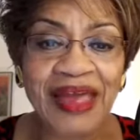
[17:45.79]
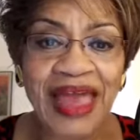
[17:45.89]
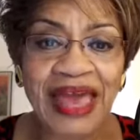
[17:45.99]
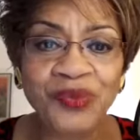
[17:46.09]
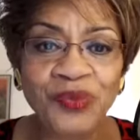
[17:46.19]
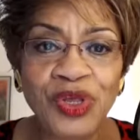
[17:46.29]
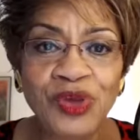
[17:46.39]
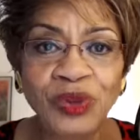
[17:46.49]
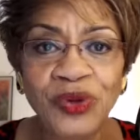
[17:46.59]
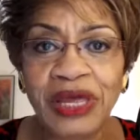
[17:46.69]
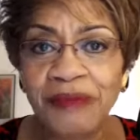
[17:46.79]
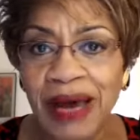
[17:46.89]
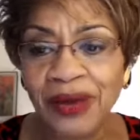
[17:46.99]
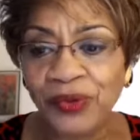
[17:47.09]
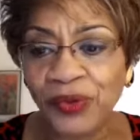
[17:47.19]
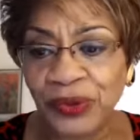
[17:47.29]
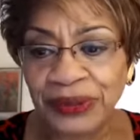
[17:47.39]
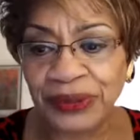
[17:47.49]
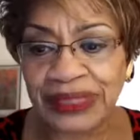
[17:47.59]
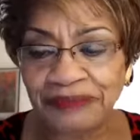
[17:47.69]
And when you look at my
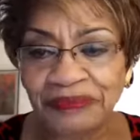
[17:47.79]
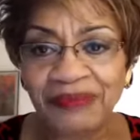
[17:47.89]
roots